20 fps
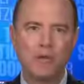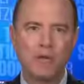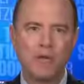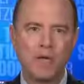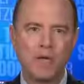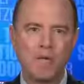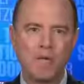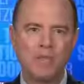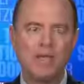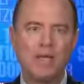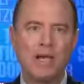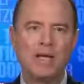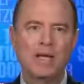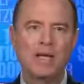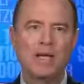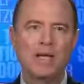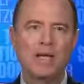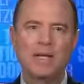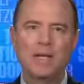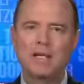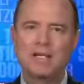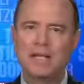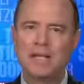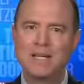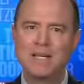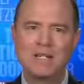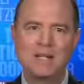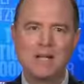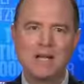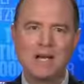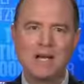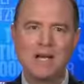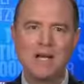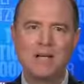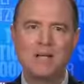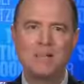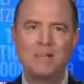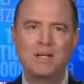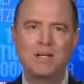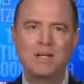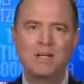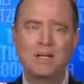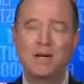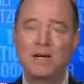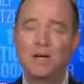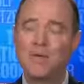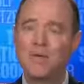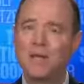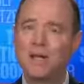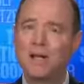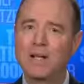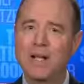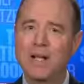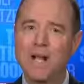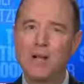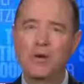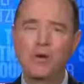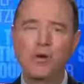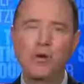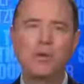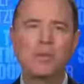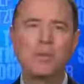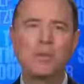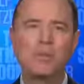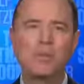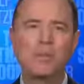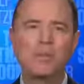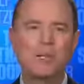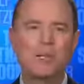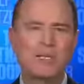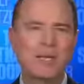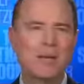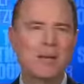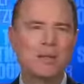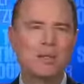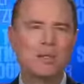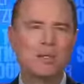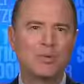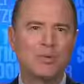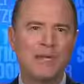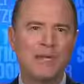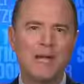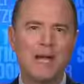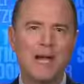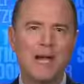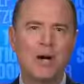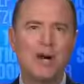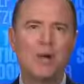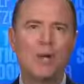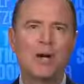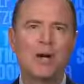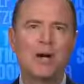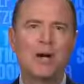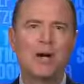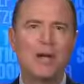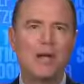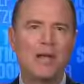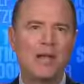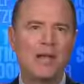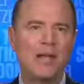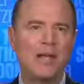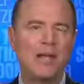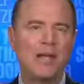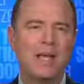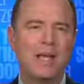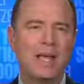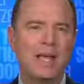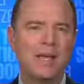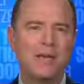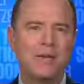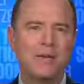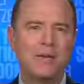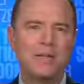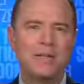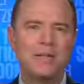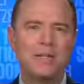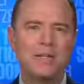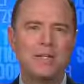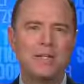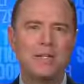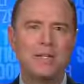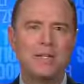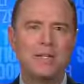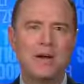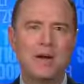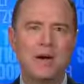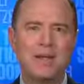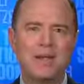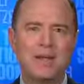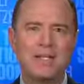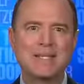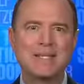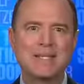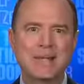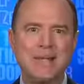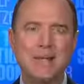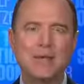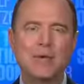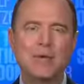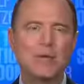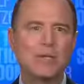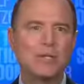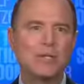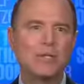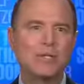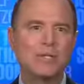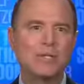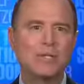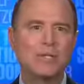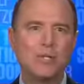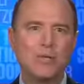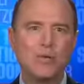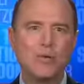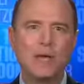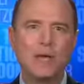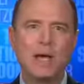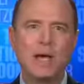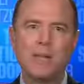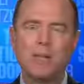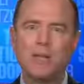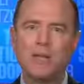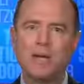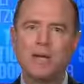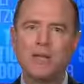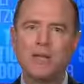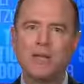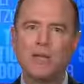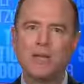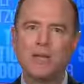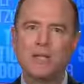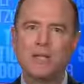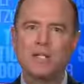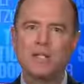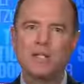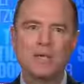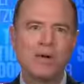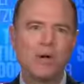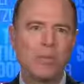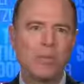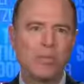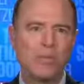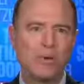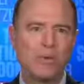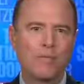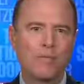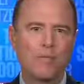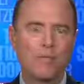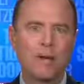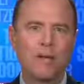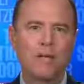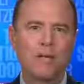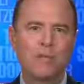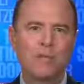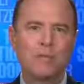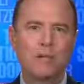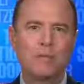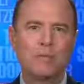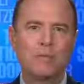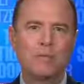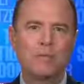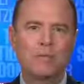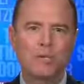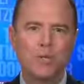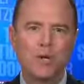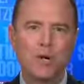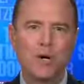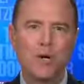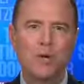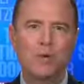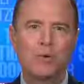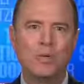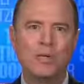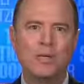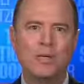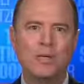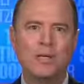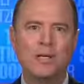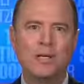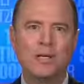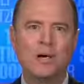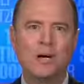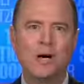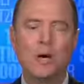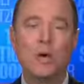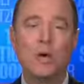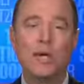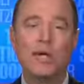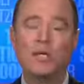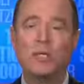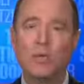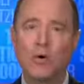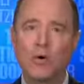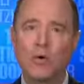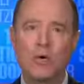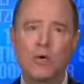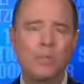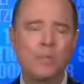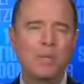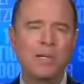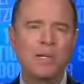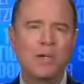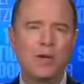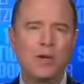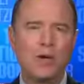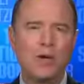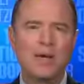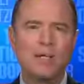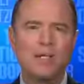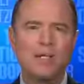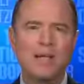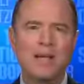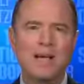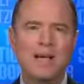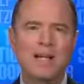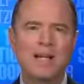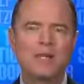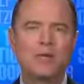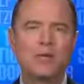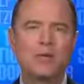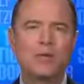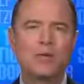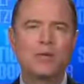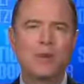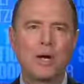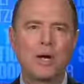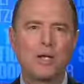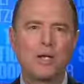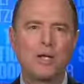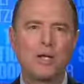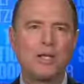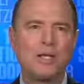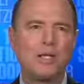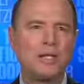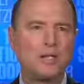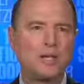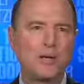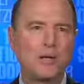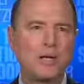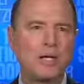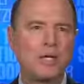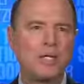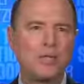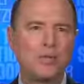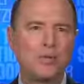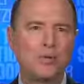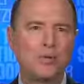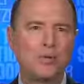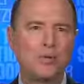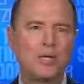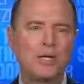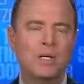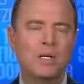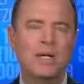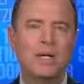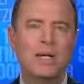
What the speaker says: that we vet, and that takes time. And frankly, I don't know that there'll be time between now and the end of this cycle to do that, but I do think it's very important for the American people to know what has already been acknowledged, and that is Russia is trying to